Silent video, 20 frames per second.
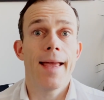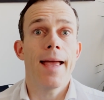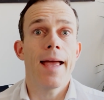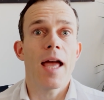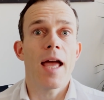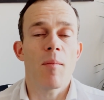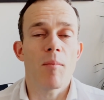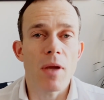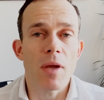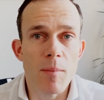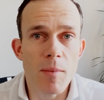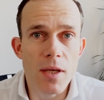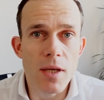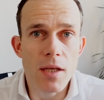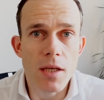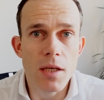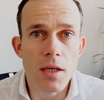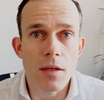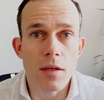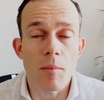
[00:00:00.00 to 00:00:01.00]
And
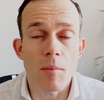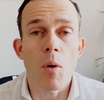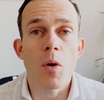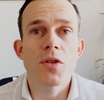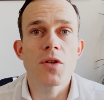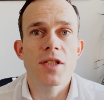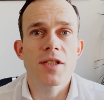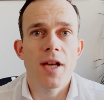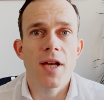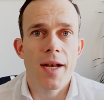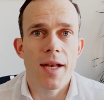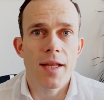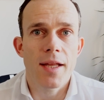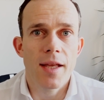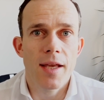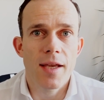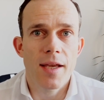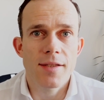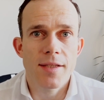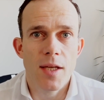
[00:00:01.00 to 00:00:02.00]
maybe the most exciting
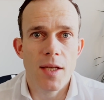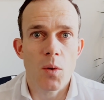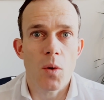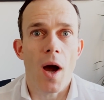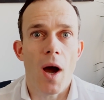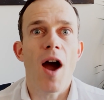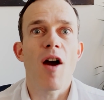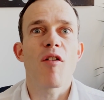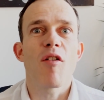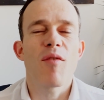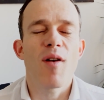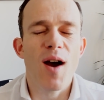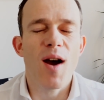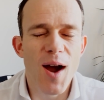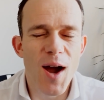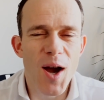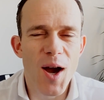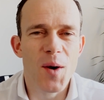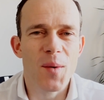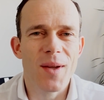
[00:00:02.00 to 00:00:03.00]
thing is that how far
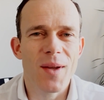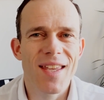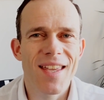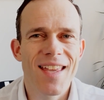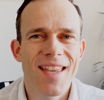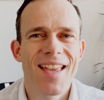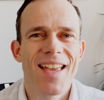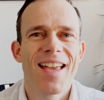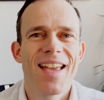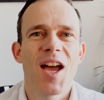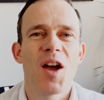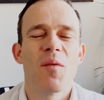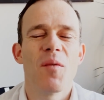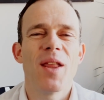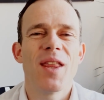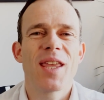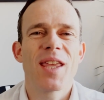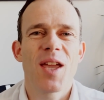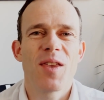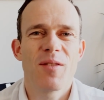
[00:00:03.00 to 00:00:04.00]
are we, and
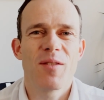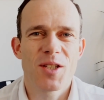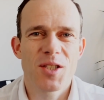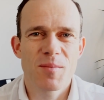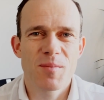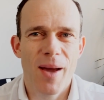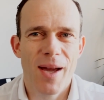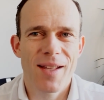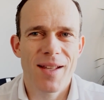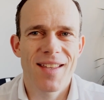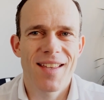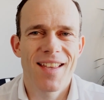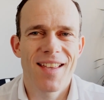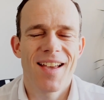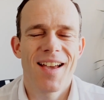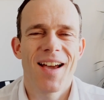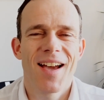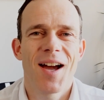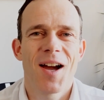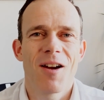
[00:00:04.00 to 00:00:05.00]
when can you expect
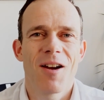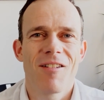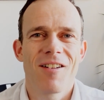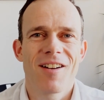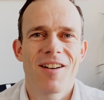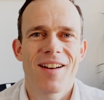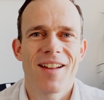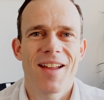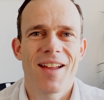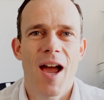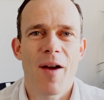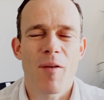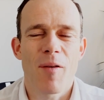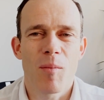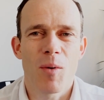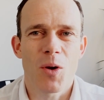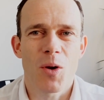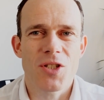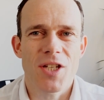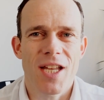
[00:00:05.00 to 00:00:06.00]
our uh, our
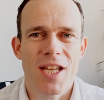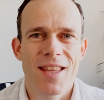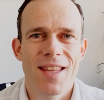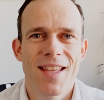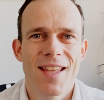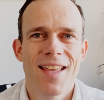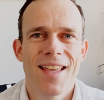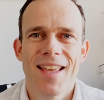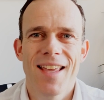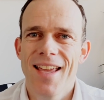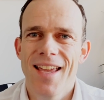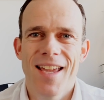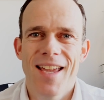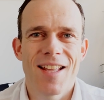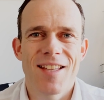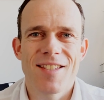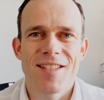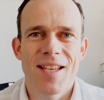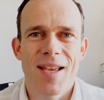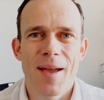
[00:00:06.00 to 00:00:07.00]
blockchain?
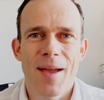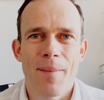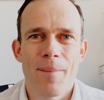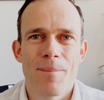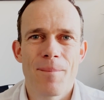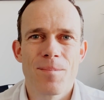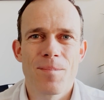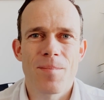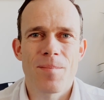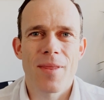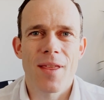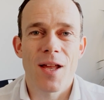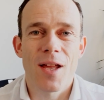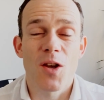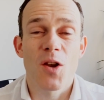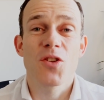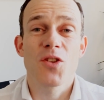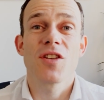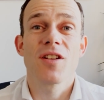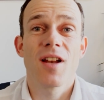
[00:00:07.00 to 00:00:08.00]
It's um,
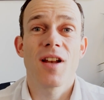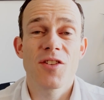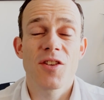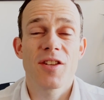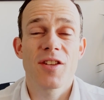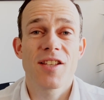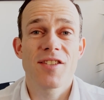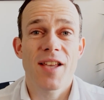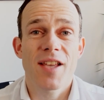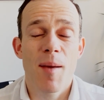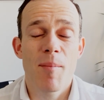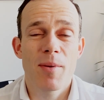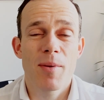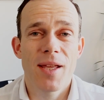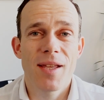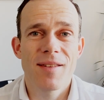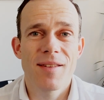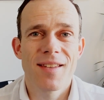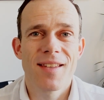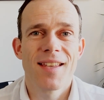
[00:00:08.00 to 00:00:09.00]
lots of lots of things are
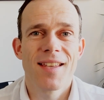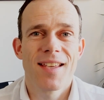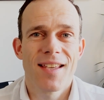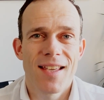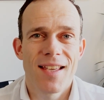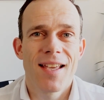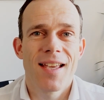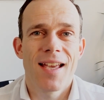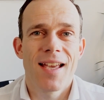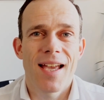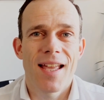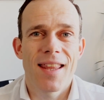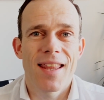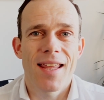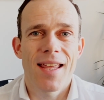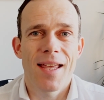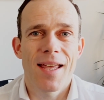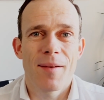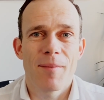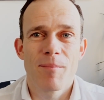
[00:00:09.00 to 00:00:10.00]
happening, and
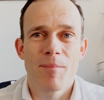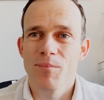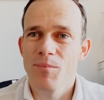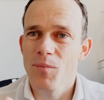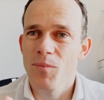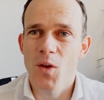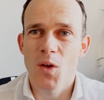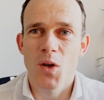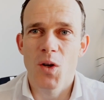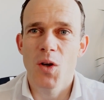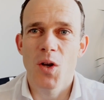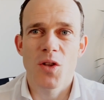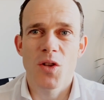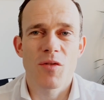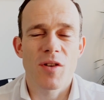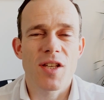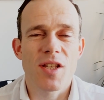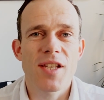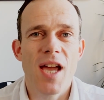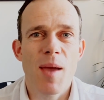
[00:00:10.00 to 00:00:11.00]
um, lots of
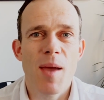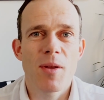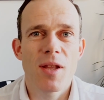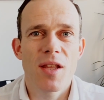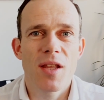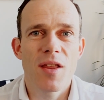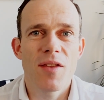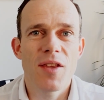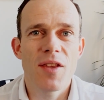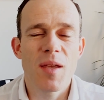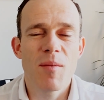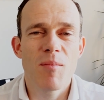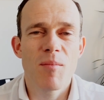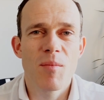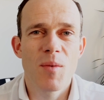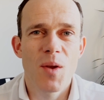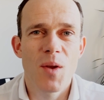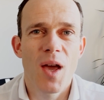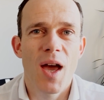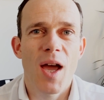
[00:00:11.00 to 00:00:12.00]
excitement in the team.
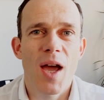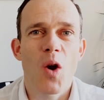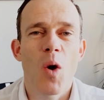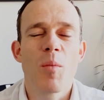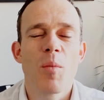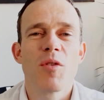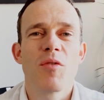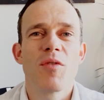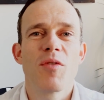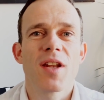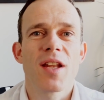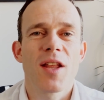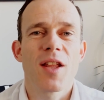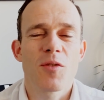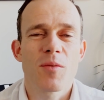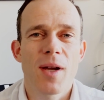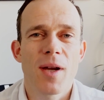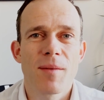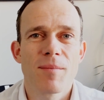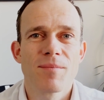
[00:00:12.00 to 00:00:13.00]
I hope you feel it as
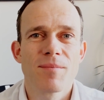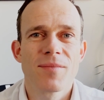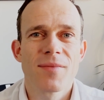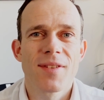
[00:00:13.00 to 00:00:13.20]
well.